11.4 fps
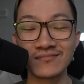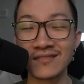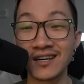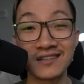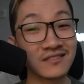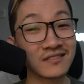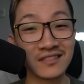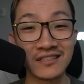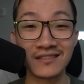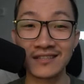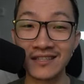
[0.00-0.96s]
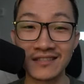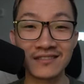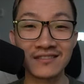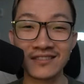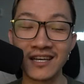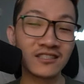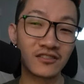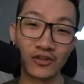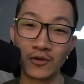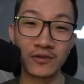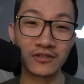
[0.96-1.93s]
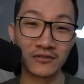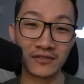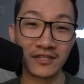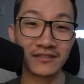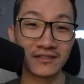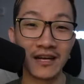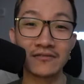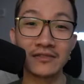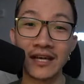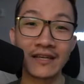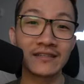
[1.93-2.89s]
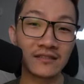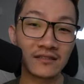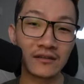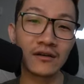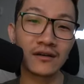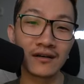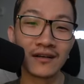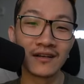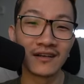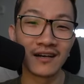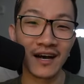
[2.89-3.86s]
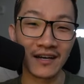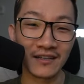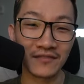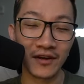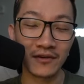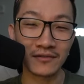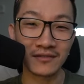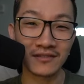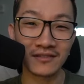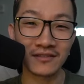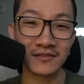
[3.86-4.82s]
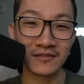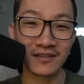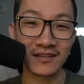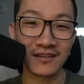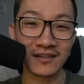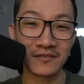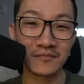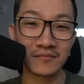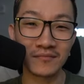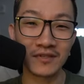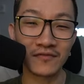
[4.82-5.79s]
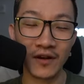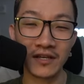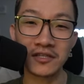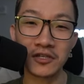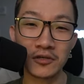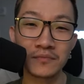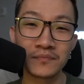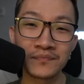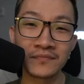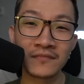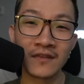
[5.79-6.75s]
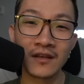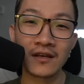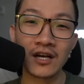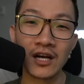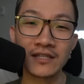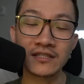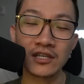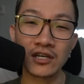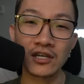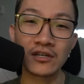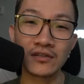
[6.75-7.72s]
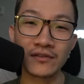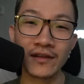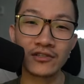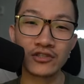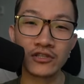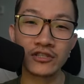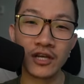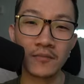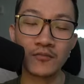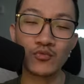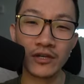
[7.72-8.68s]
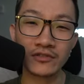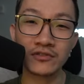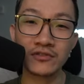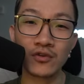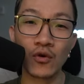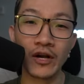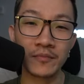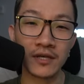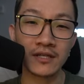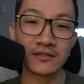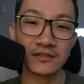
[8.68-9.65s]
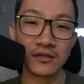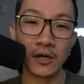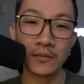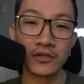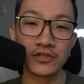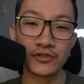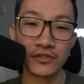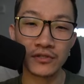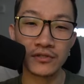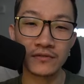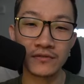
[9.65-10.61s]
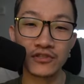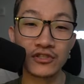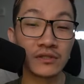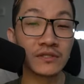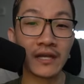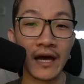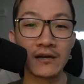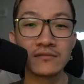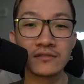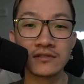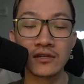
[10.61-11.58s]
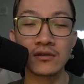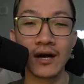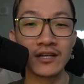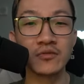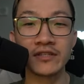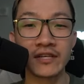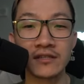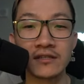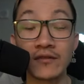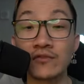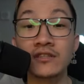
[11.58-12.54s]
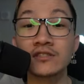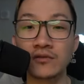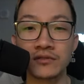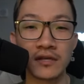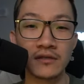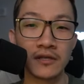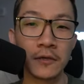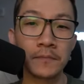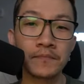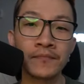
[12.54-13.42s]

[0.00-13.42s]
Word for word: honestly, like, catching a Dark Pulse on Cresselia is not really ideal. If I were to be frank here. Alright, so they're charging up. Moonbot's going to do quite a bit. So I'm going to shield. Their shield's down. So I just want to get rid of this Cresselia.